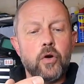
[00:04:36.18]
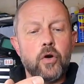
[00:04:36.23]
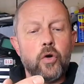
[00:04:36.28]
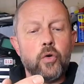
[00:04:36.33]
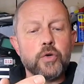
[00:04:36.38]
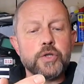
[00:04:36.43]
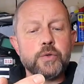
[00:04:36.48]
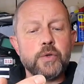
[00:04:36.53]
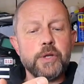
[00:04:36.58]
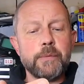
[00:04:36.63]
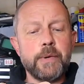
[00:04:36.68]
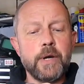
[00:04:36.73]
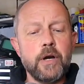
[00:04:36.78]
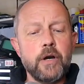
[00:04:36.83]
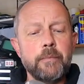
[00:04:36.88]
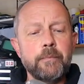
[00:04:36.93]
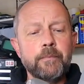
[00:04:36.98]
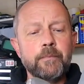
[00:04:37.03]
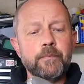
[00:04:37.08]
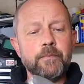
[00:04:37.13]
Also on the
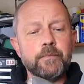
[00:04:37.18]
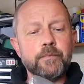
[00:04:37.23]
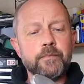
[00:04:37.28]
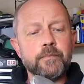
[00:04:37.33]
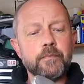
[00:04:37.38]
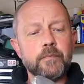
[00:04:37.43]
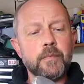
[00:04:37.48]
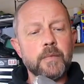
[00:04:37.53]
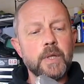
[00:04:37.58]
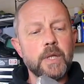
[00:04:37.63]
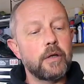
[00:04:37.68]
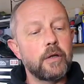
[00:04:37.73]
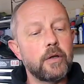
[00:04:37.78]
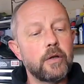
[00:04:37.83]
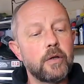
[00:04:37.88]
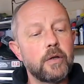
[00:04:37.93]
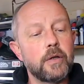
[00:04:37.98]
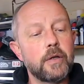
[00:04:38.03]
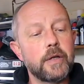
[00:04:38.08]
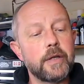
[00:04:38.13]
palm,
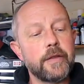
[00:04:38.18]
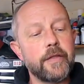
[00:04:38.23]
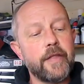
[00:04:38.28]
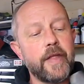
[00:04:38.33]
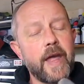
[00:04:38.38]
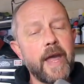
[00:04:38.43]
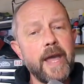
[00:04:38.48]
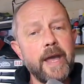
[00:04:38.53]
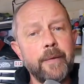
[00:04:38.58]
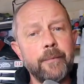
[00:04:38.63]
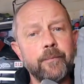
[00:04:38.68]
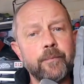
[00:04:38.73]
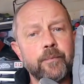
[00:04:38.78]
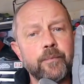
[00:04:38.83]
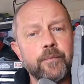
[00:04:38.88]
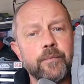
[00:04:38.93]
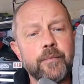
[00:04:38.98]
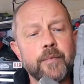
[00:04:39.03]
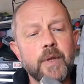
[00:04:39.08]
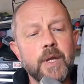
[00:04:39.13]
there,
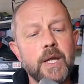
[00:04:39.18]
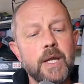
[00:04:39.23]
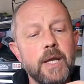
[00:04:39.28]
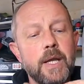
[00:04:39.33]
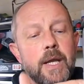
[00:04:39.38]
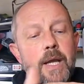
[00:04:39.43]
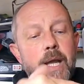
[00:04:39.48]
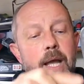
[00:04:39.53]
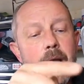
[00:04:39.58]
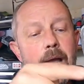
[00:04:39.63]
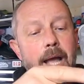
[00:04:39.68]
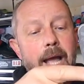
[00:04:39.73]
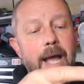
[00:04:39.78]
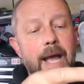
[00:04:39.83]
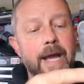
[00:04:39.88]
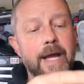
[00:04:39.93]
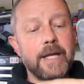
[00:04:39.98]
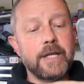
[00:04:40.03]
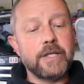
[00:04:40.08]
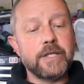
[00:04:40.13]

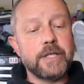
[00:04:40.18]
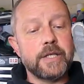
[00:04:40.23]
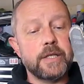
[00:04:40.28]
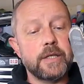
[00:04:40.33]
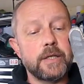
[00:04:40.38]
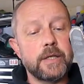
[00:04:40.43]
and